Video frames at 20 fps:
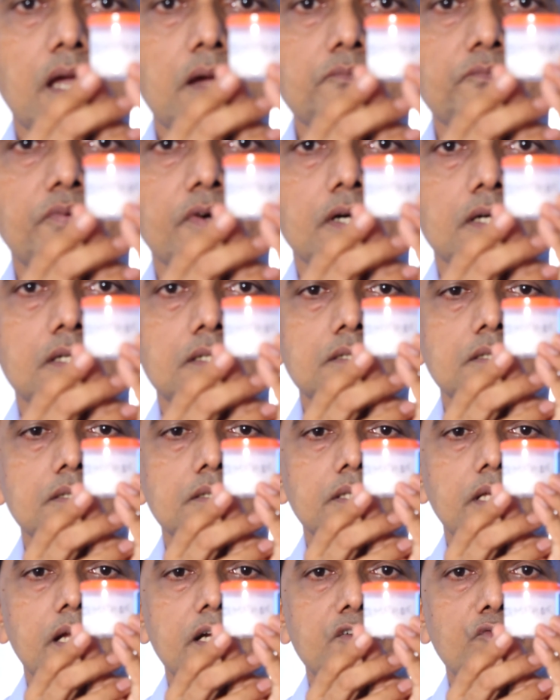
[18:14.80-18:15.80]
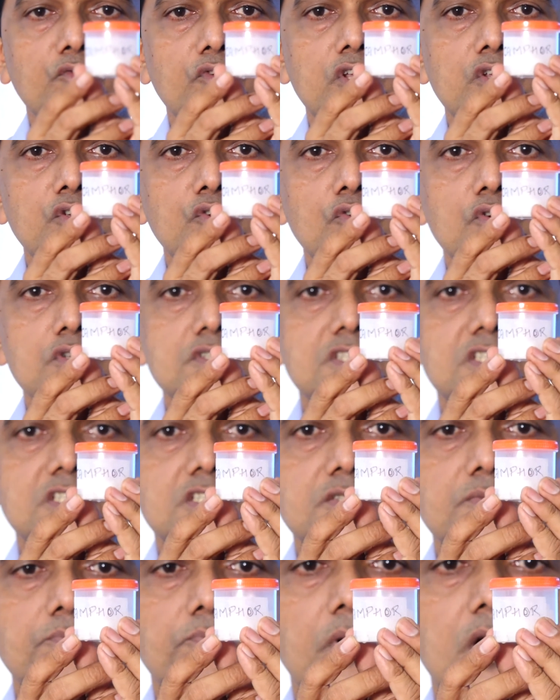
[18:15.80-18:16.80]
camphor that we
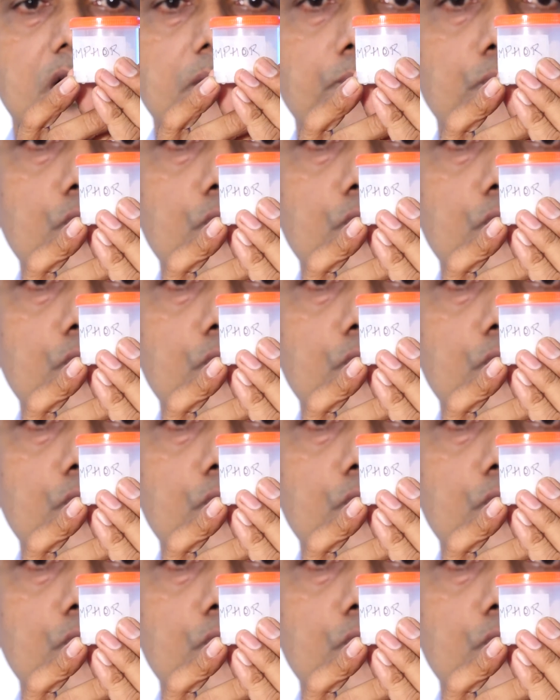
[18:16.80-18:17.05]
use for